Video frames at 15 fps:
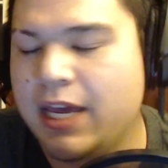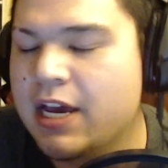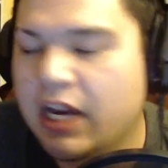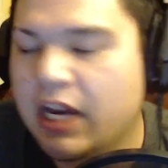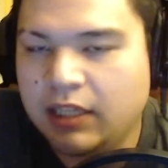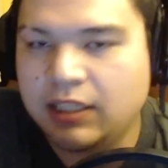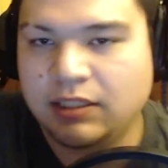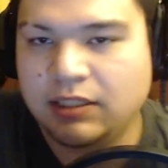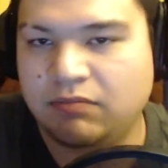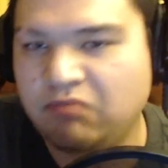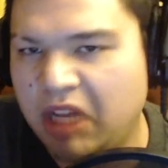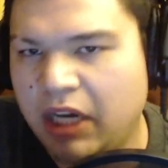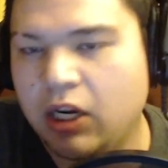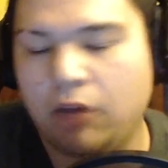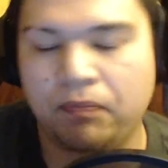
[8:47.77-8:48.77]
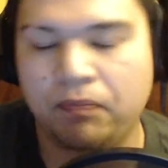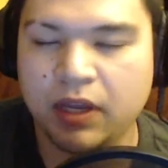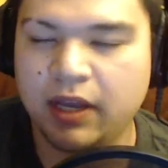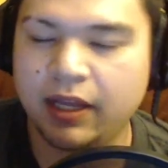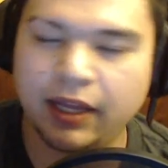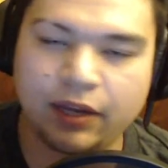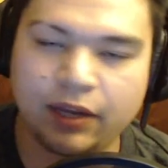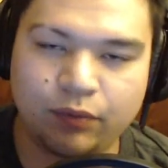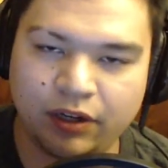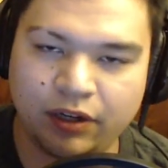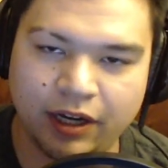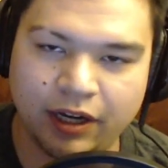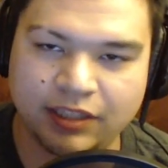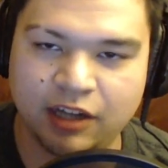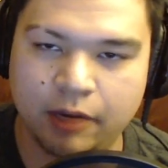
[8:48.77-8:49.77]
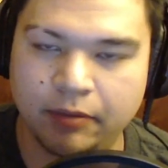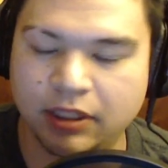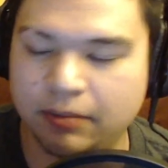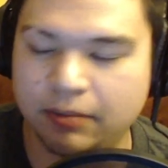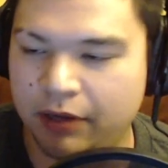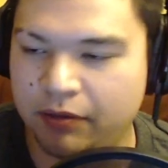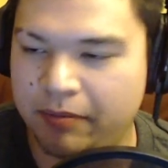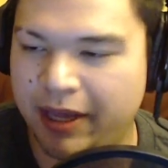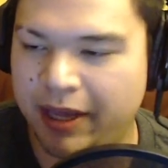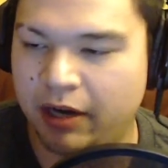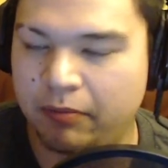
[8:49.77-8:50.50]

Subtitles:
Just, I don't know. I like reading your guys' comments about the matter.